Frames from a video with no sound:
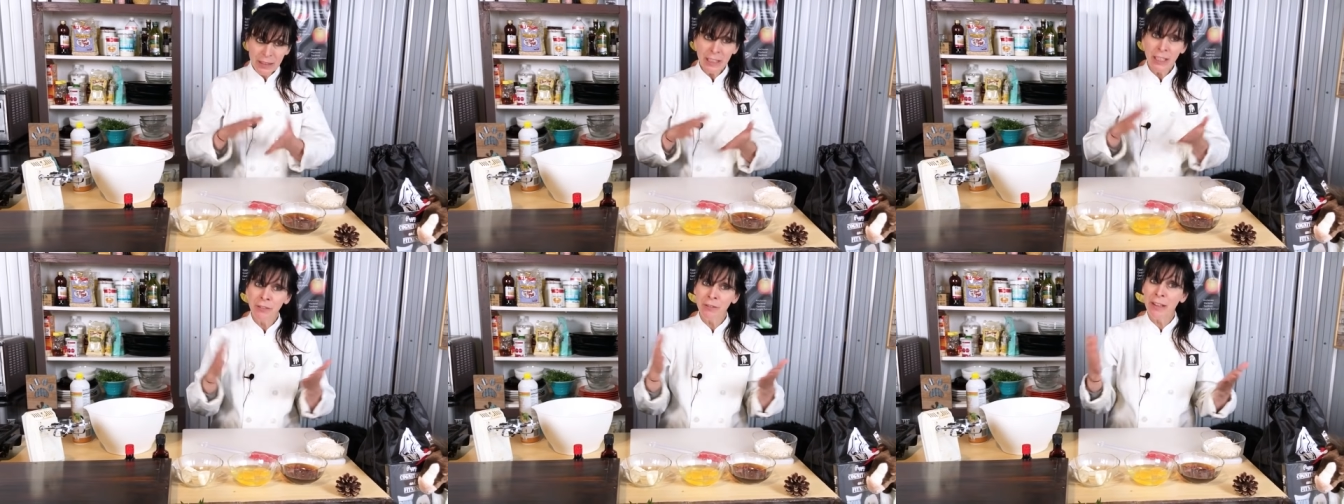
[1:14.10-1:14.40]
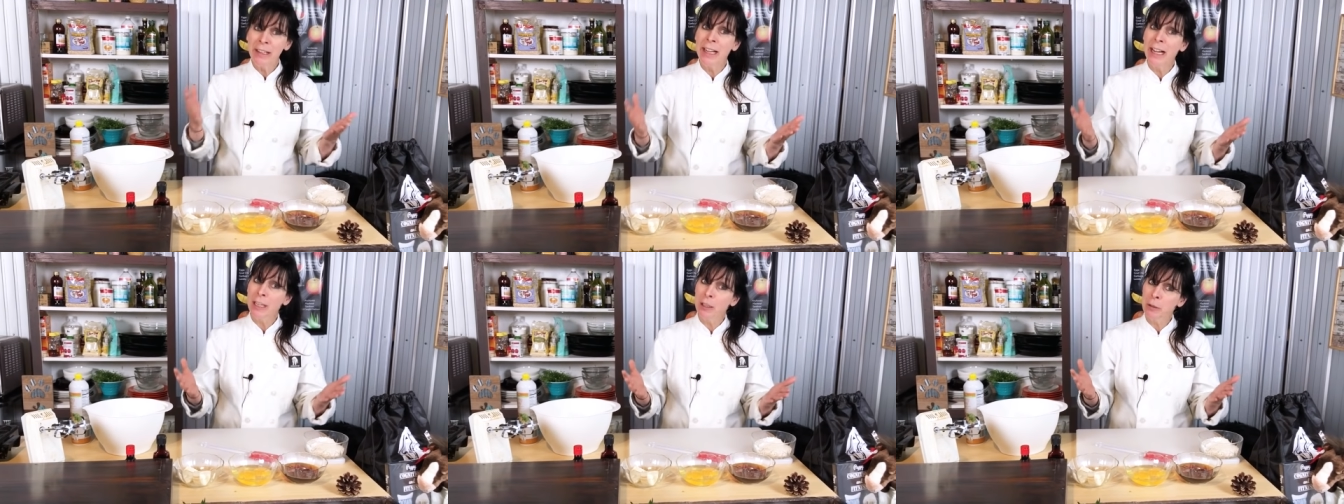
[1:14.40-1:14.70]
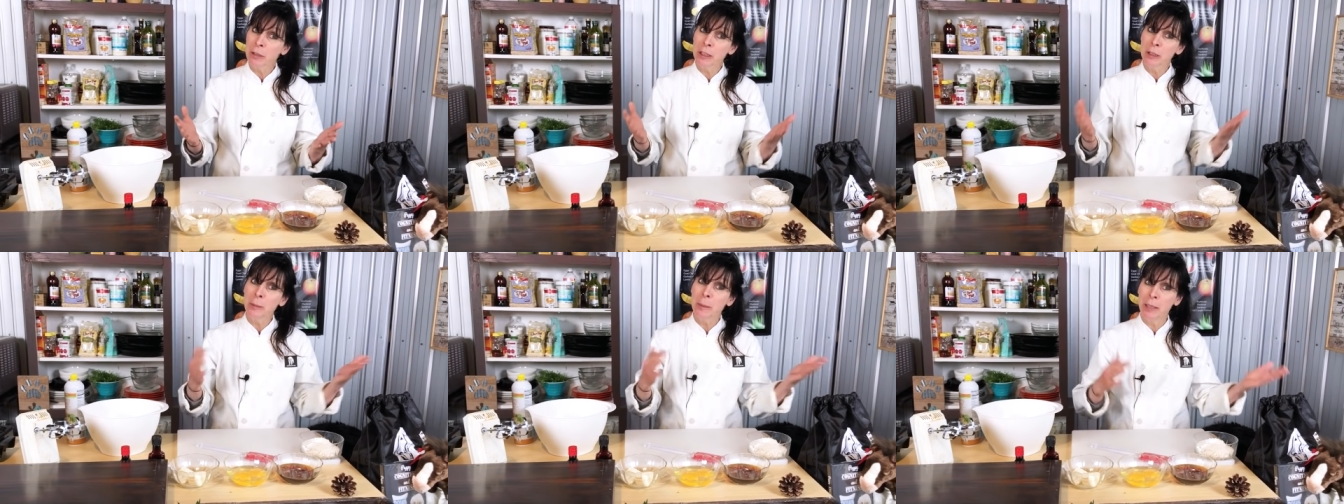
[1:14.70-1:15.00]
if they get
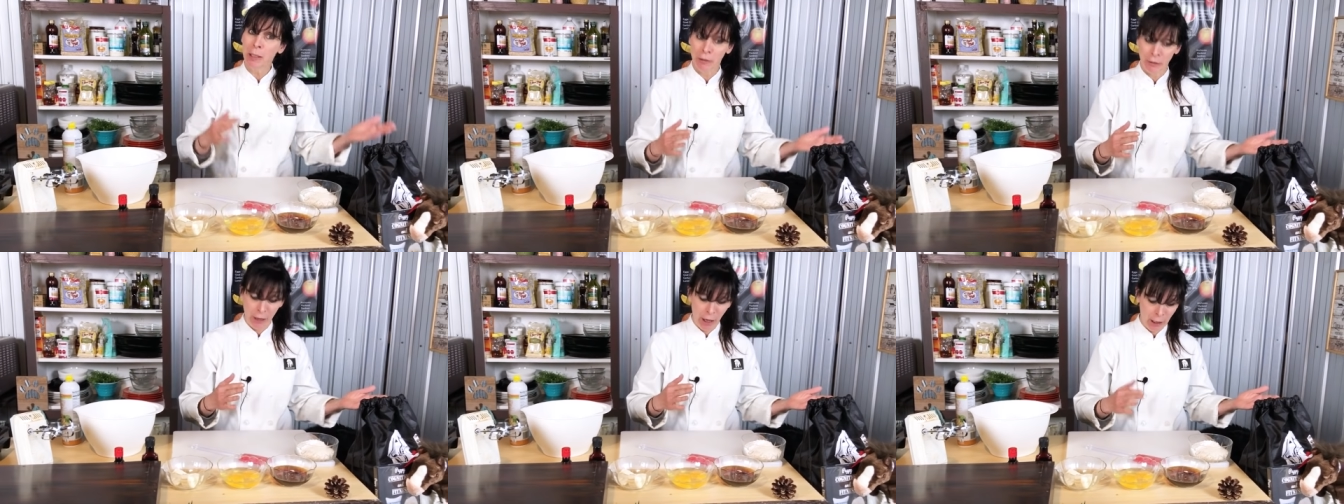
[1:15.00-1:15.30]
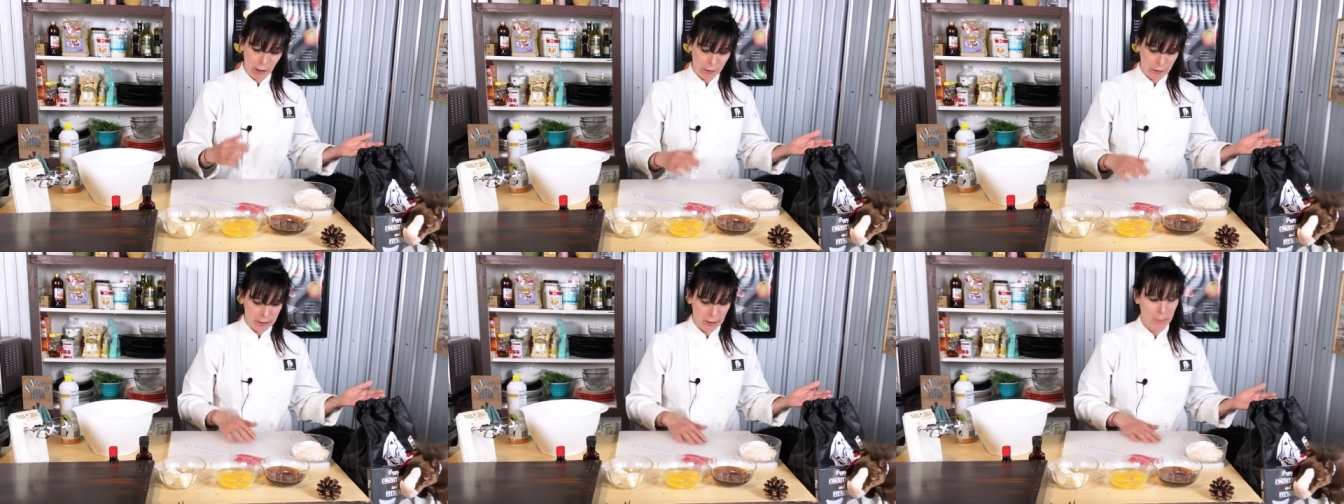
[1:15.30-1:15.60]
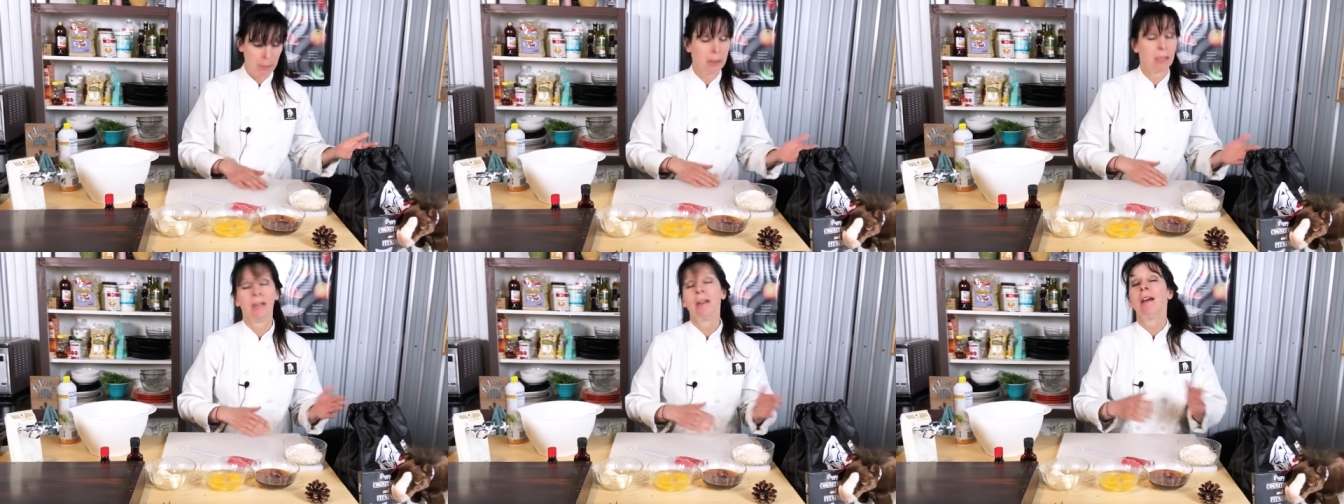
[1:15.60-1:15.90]
crispy or not
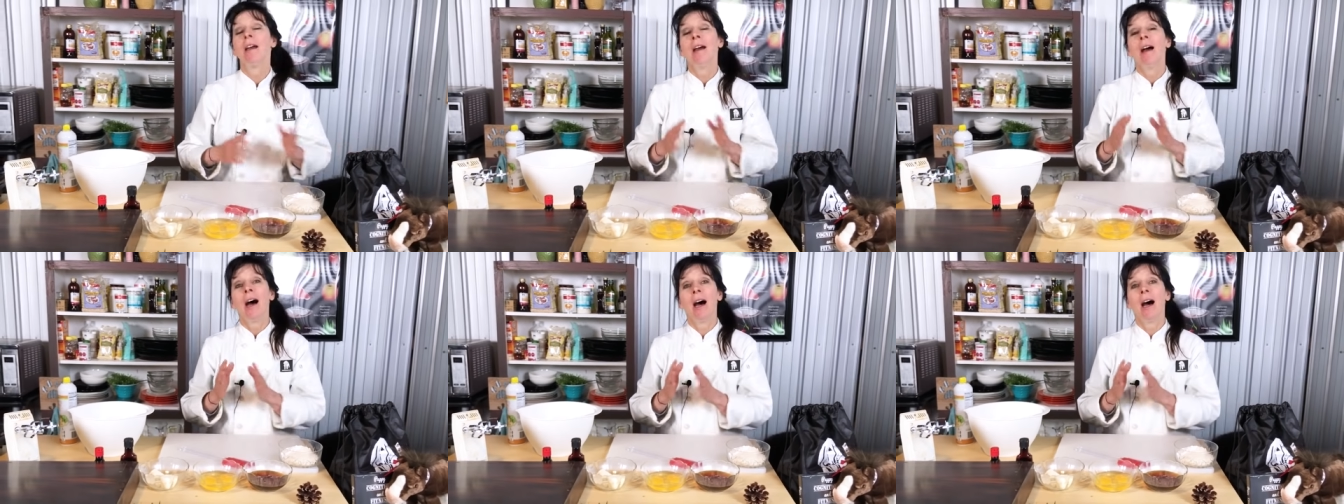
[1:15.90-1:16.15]
crispy.